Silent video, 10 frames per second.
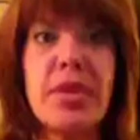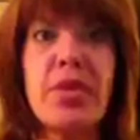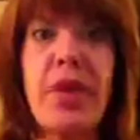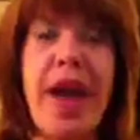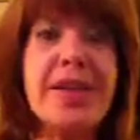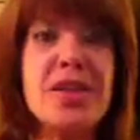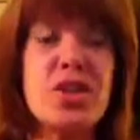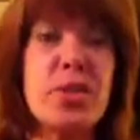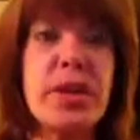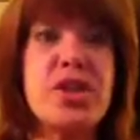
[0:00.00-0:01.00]

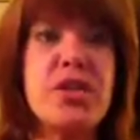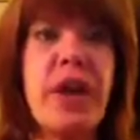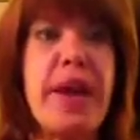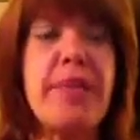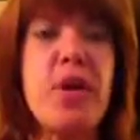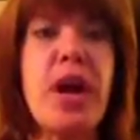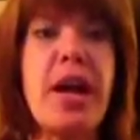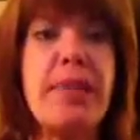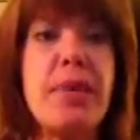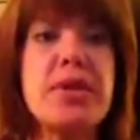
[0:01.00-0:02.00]
fast twitch fiber
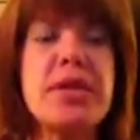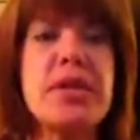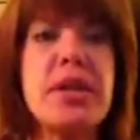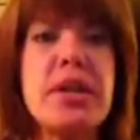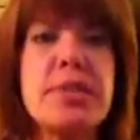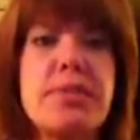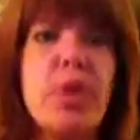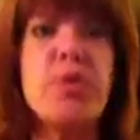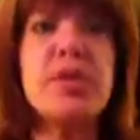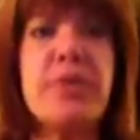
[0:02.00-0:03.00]
kind of person, so the
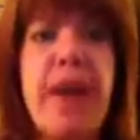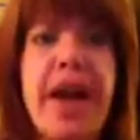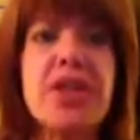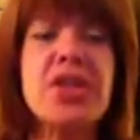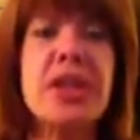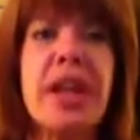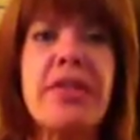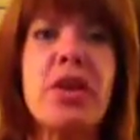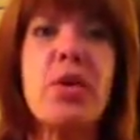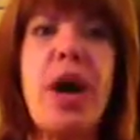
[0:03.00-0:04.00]
explosive action that
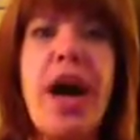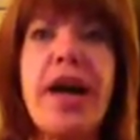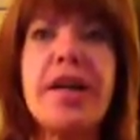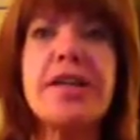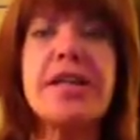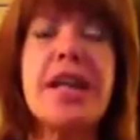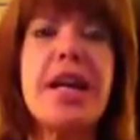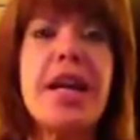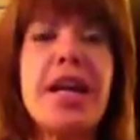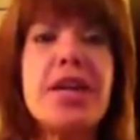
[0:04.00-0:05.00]
it requires
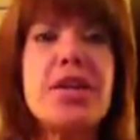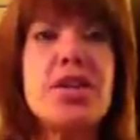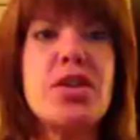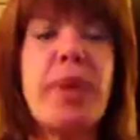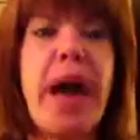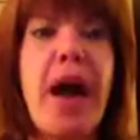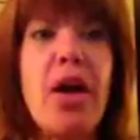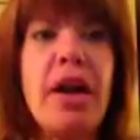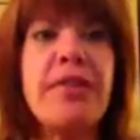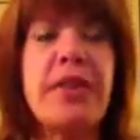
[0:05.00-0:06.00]
to do
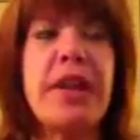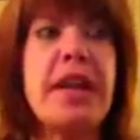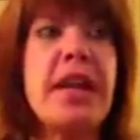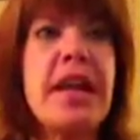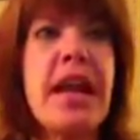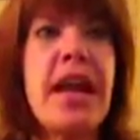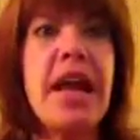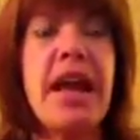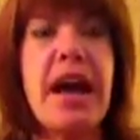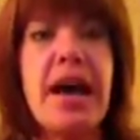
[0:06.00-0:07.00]
powerlifting
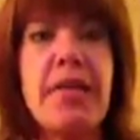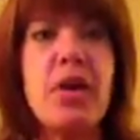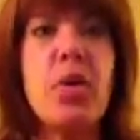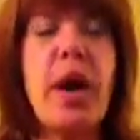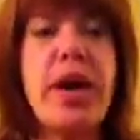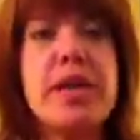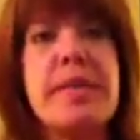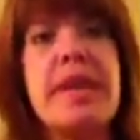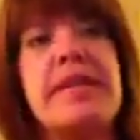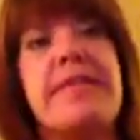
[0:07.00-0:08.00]
requires
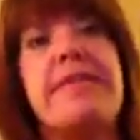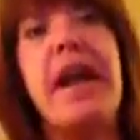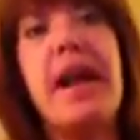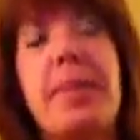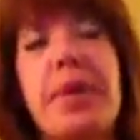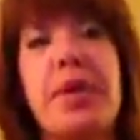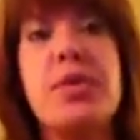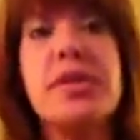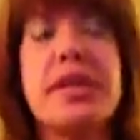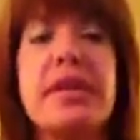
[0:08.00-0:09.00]
me to develop a
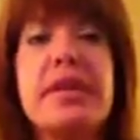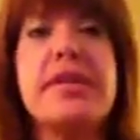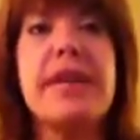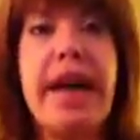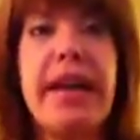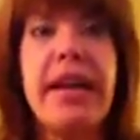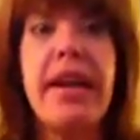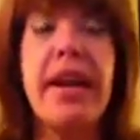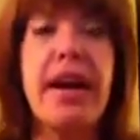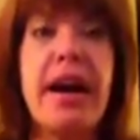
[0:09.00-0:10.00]
new skill set,
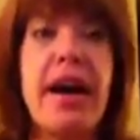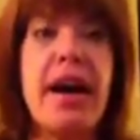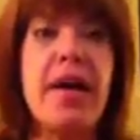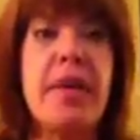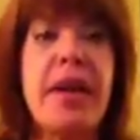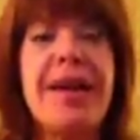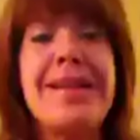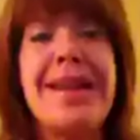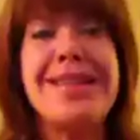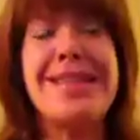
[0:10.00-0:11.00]
and
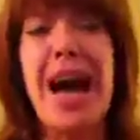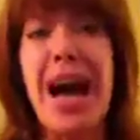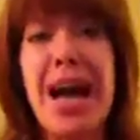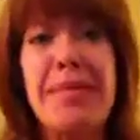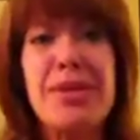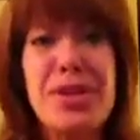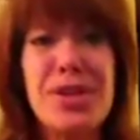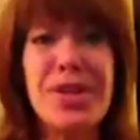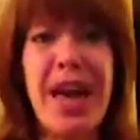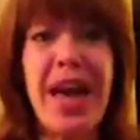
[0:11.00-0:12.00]
it takes time to
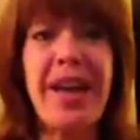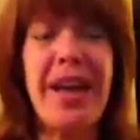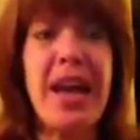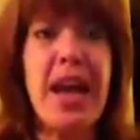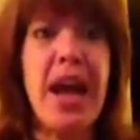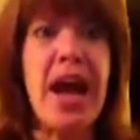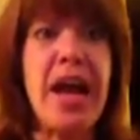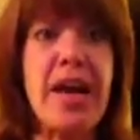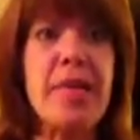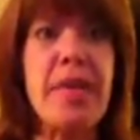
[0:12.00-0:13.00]
do that. I
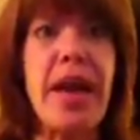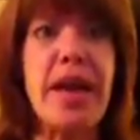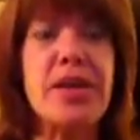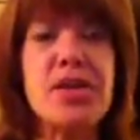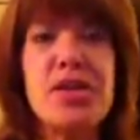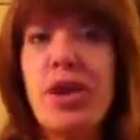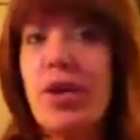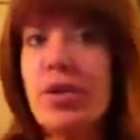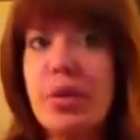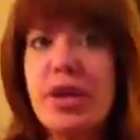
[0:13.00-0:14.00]
am a
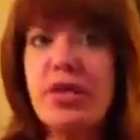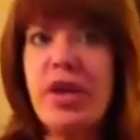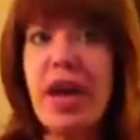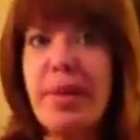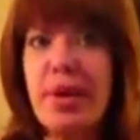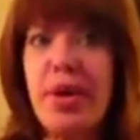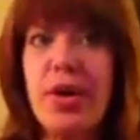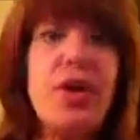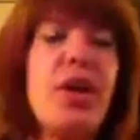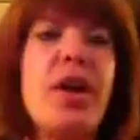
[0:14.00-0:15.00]
slow twitch fiber,